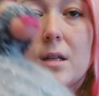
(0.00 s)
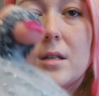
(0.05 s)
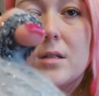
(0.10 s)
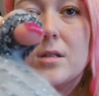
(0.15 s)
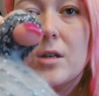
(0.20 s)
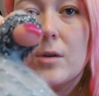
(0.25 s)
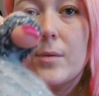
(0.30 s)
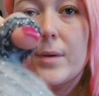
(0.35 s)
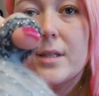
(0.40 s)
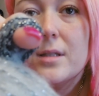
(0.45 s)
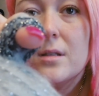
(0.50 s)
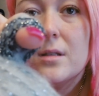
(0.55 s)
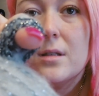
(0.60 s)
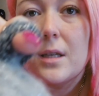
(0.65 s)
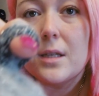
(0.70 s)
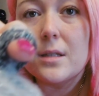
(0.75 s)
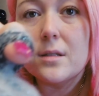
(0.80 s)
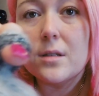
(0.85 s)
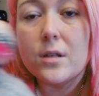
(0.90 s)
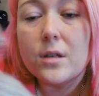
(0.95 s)
So it's,
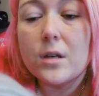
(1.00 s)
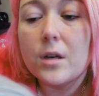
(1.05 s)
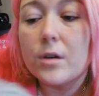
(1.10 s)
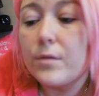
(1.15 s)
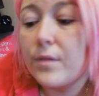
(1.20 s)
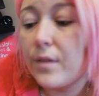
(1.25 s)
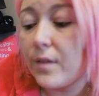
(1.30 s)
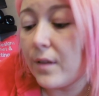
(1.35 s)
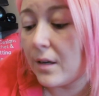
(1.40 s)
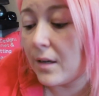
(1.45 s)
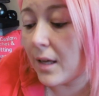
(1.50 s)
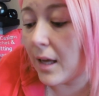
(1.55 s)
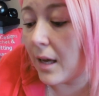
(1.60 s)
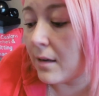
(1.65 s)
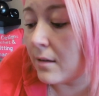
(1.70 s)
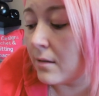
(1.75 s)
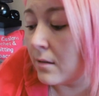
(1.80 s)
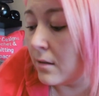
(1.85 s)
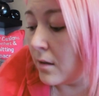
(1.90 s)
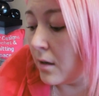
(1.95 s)
it's going to go thin
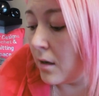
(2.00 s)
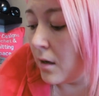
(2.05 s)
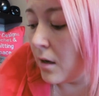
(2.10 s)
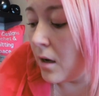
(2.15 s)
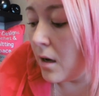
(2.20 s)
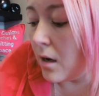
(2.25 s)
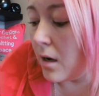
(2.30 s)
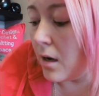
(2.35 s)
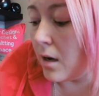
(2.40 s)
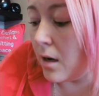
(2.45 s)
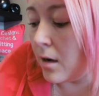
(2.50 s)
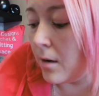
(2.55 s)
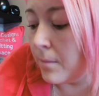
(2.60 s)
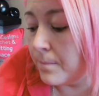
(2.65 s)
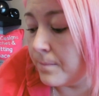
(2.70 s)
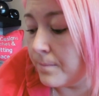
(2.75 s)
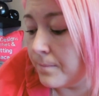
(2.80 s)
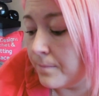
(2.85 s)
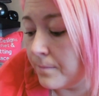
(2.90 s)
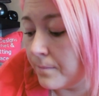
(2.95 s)
again.
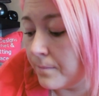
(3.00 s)
Um,